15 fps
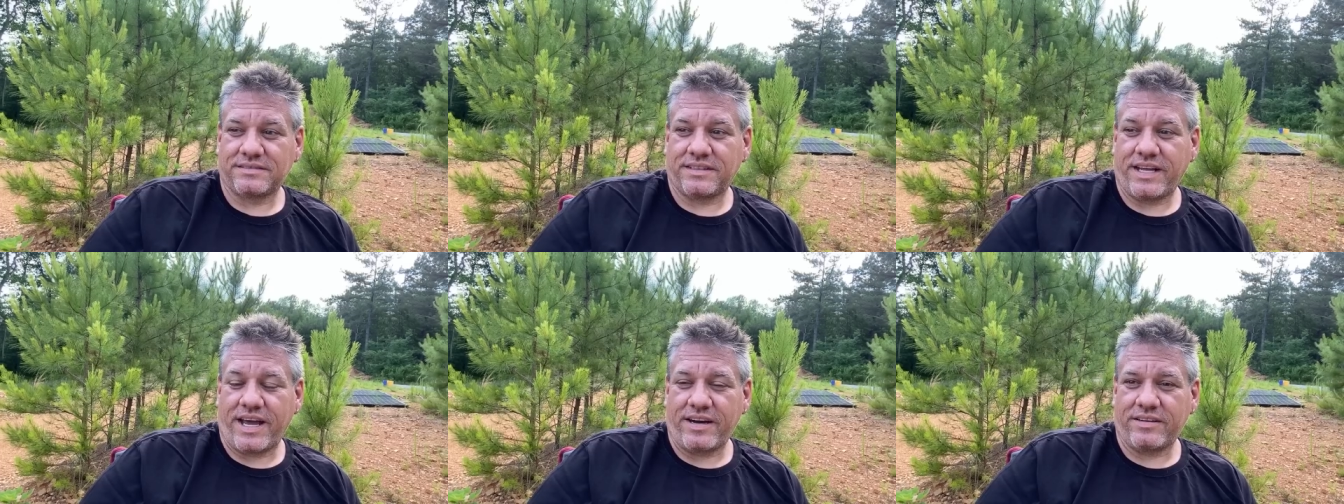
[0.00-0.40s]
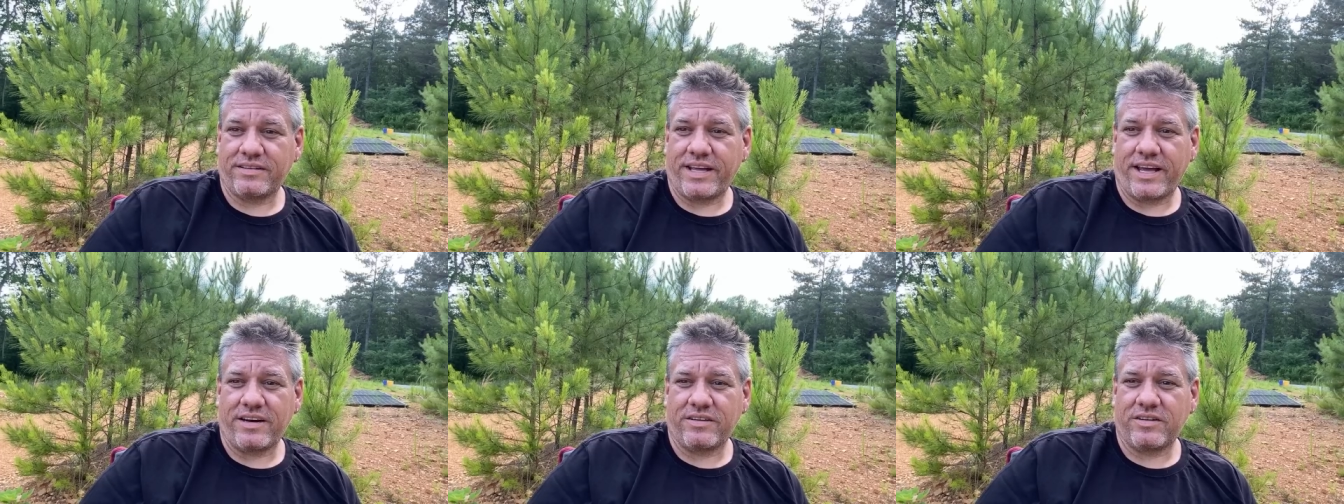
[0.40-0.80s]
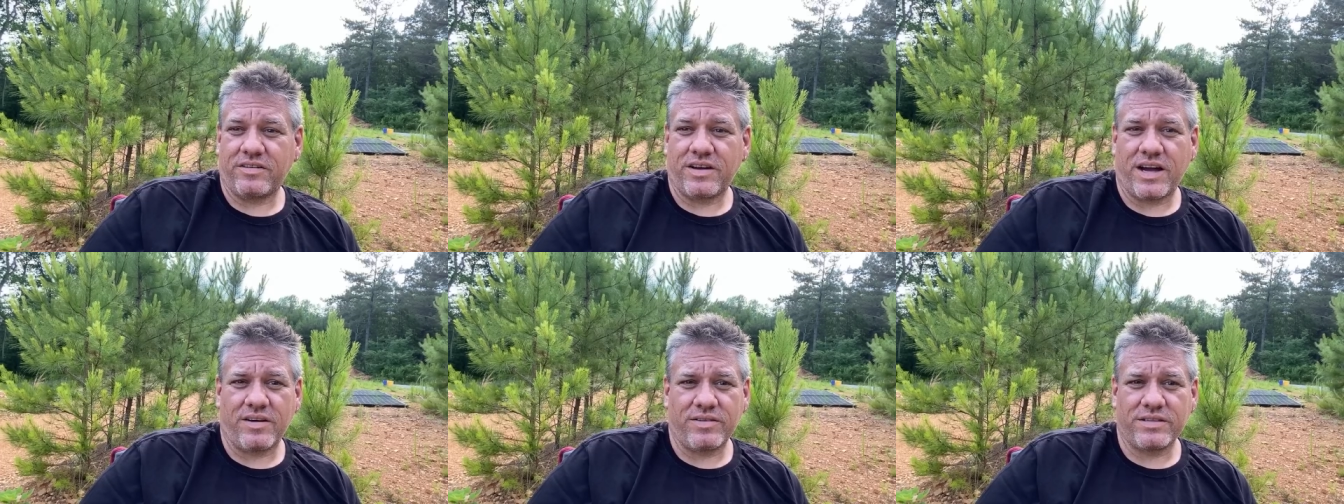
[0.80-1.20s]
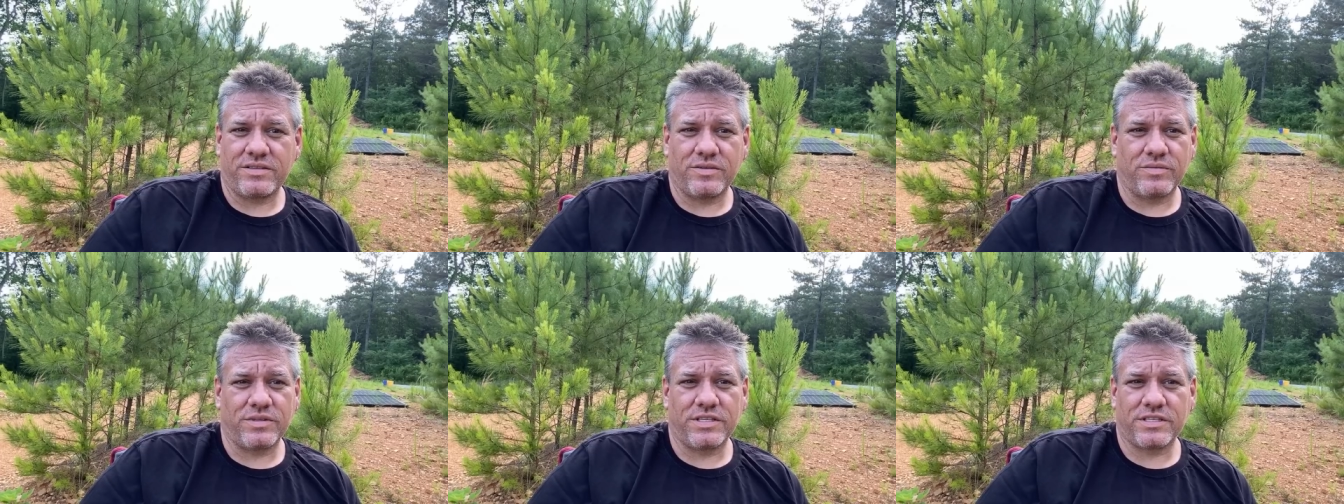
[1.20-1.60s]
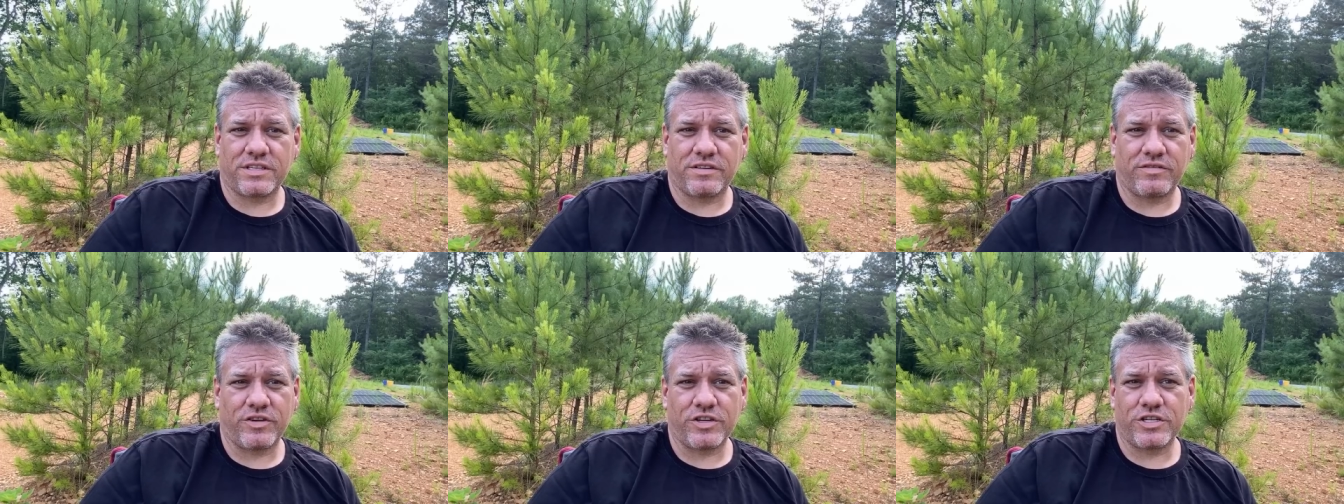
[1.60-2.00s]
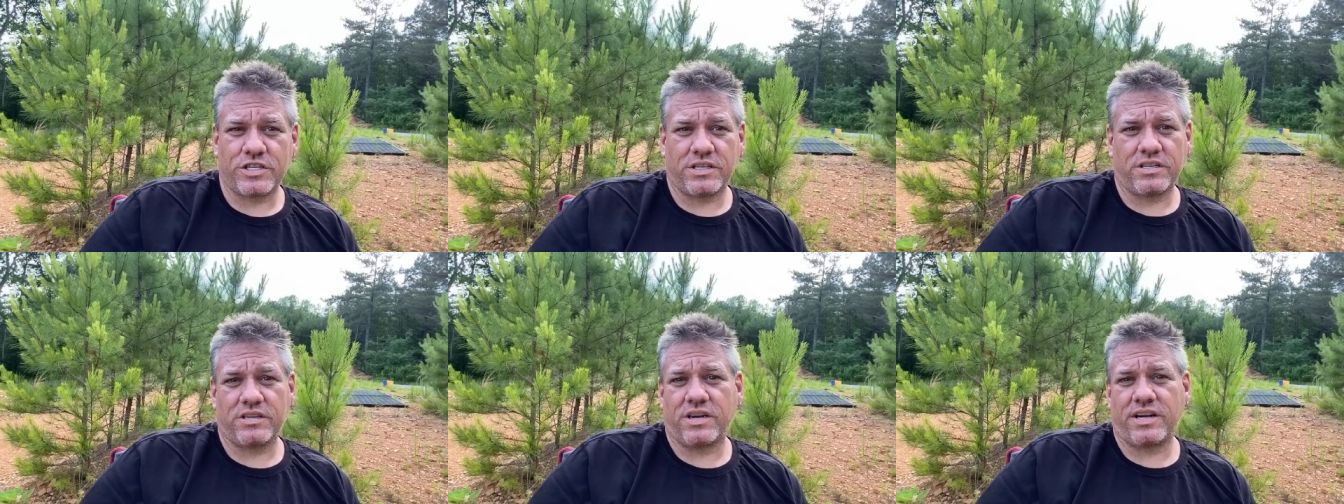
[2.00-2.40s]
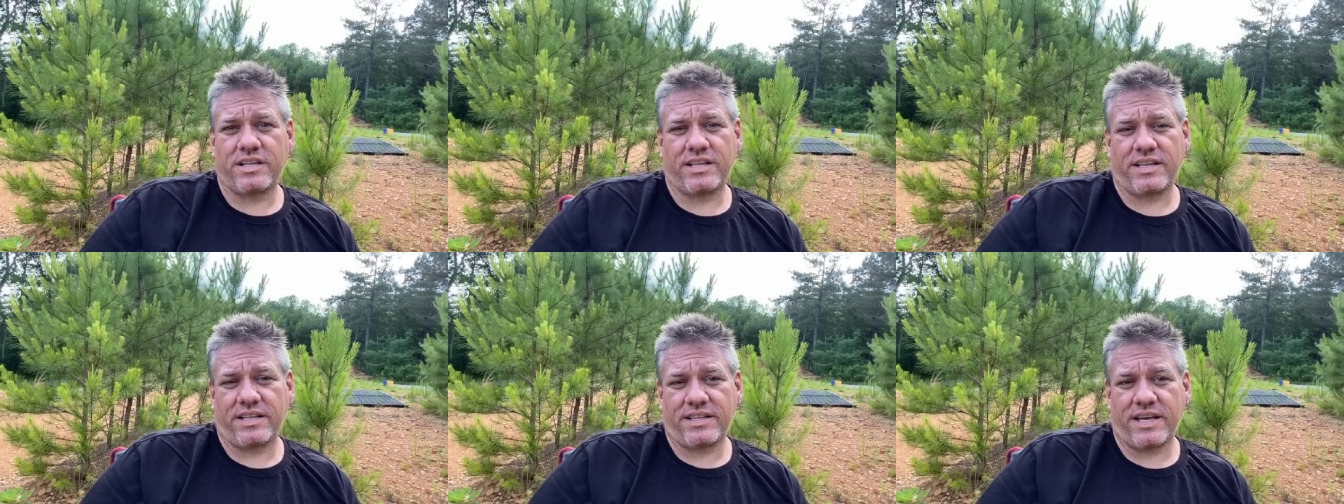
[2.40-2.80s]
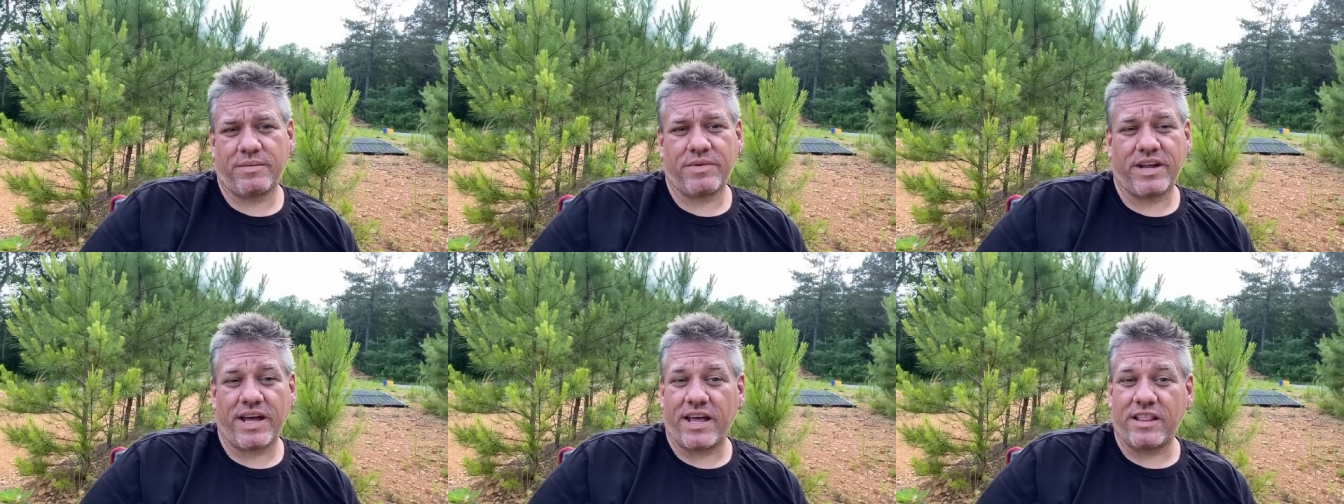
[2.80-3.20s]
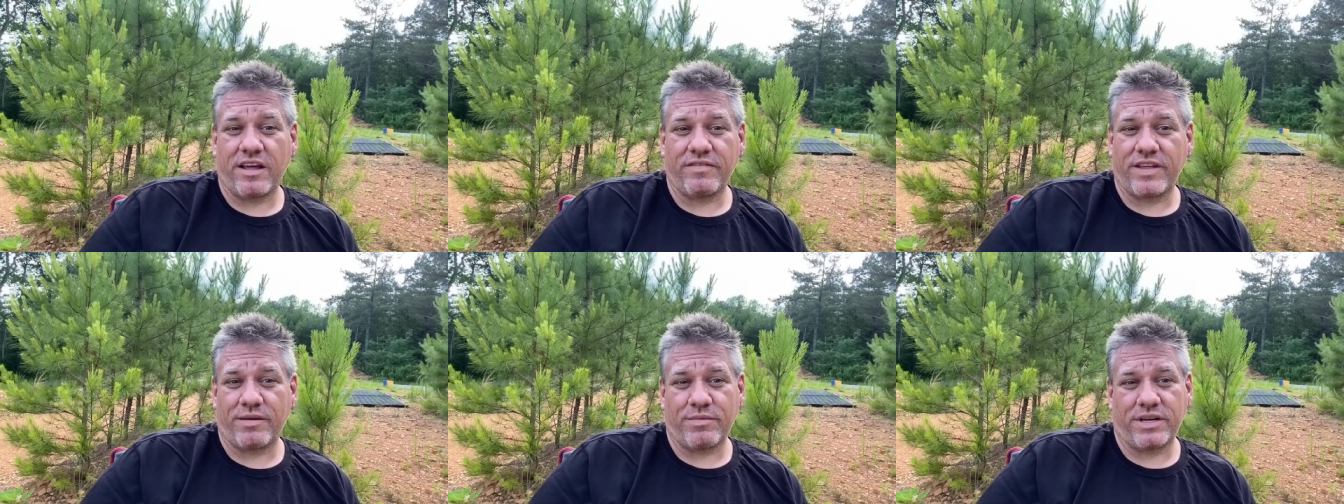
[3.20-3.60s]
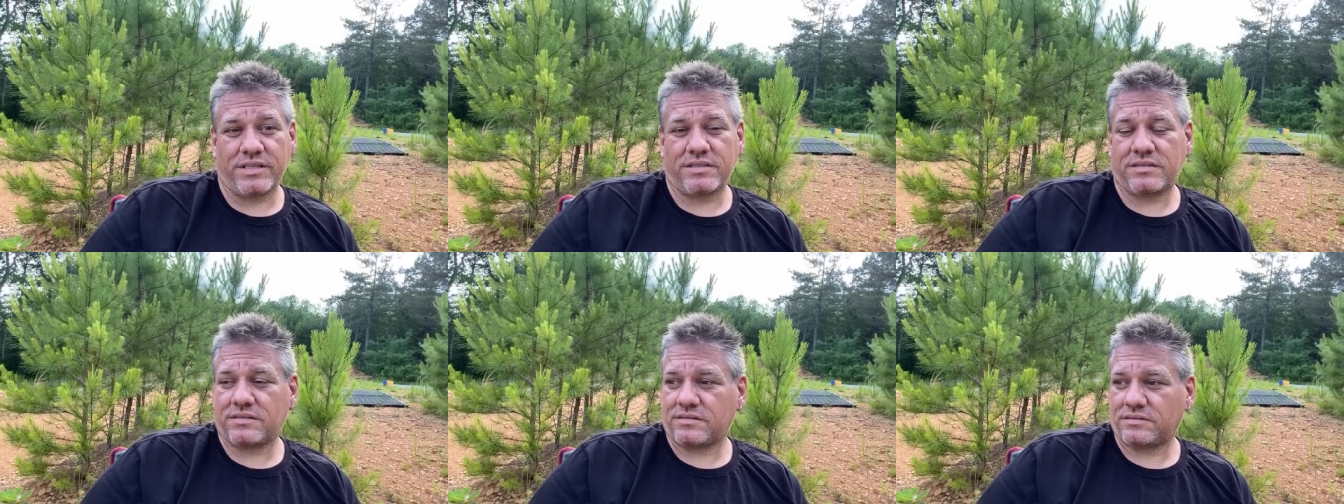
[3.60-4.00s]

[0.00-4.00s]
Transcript: I don't know how he's doing with his conversion or anything like that. But I love that bus.